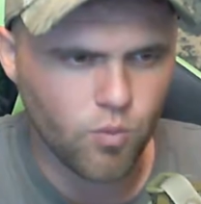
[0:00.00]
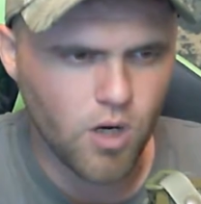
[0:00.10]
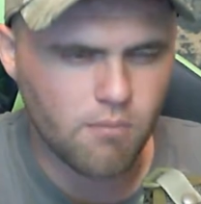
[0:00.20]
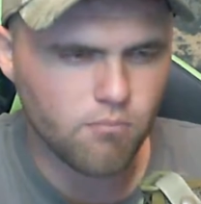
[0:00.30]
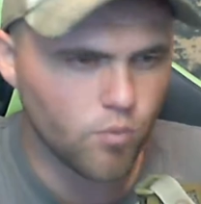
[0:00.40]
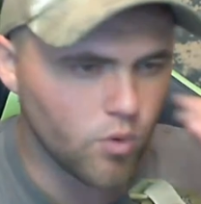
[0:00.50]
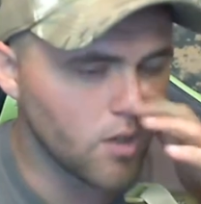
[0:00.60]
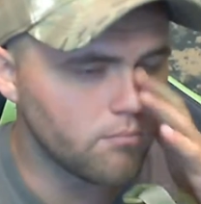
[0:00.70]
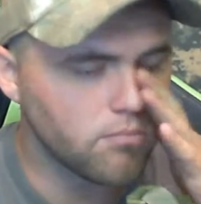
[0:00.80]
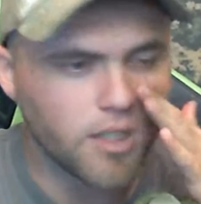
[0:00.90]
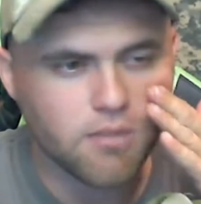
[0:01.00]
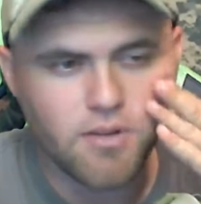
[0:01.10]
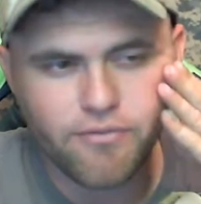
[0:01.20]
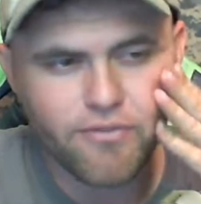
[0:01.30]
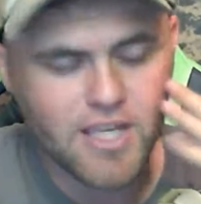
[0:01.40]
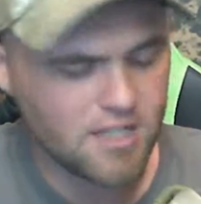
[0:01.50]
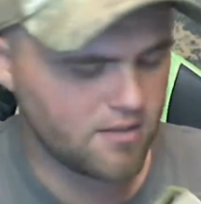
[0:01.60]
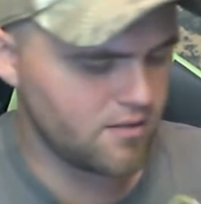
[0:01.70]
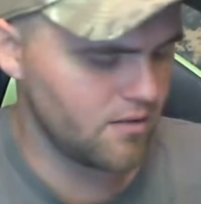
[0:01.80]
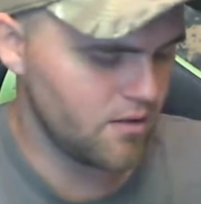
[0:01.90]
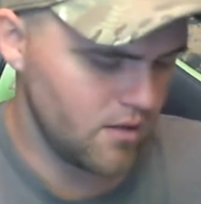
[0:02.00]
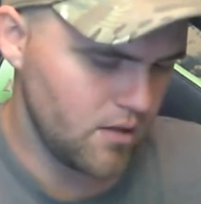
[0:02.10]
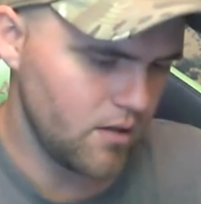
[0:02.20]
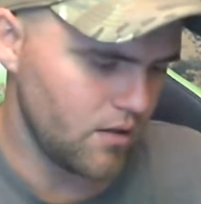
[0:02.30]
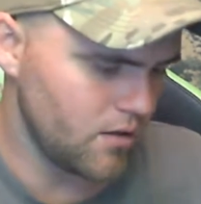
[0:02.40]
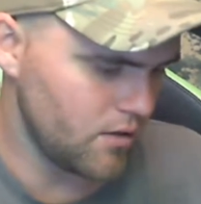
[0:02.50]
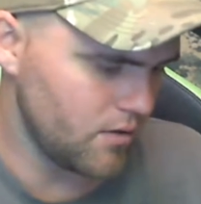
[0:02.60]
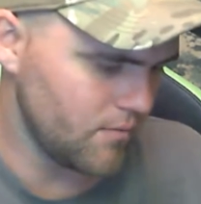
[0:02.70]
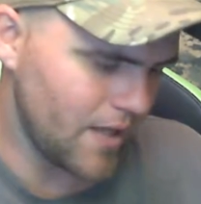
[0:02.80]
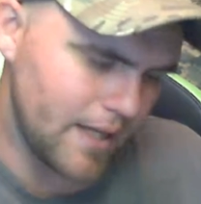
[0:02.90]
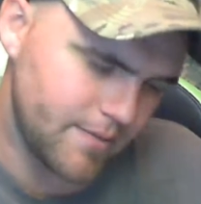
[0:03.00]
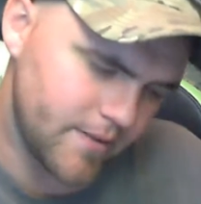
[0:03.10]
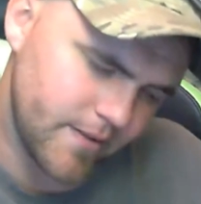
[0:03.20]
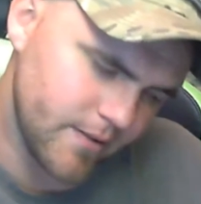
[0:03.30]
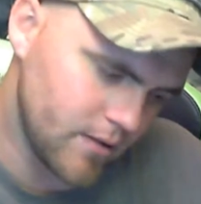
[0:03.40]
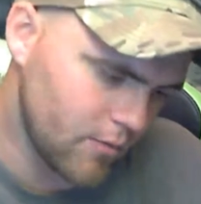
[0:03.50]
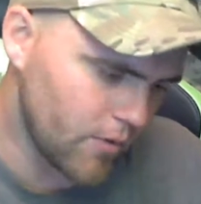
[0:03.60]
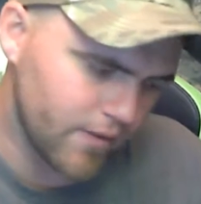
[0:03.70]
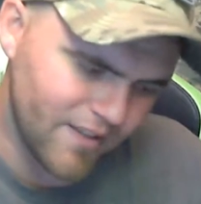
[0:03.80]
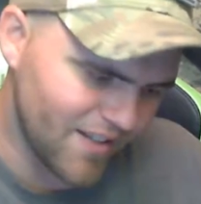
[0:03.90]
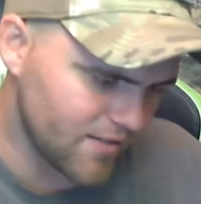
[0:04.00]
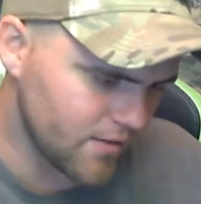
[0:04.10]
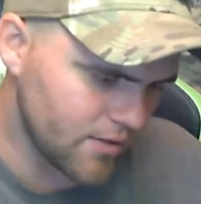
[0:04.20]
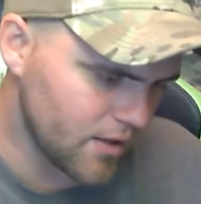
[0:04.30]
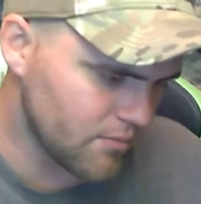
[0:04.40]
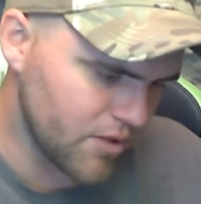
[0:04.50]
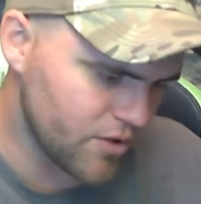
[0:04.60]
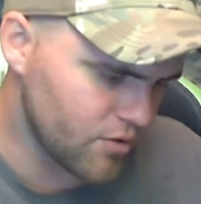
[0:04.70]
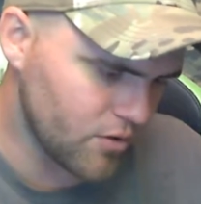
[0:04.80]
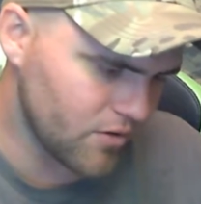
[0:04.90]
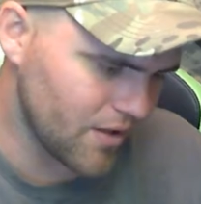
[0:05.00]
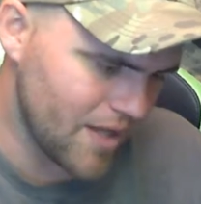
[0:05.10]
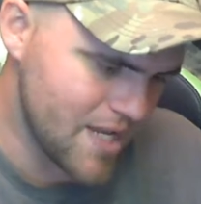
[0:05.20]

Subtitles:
rub like on my face. I want to test this out to make sure, because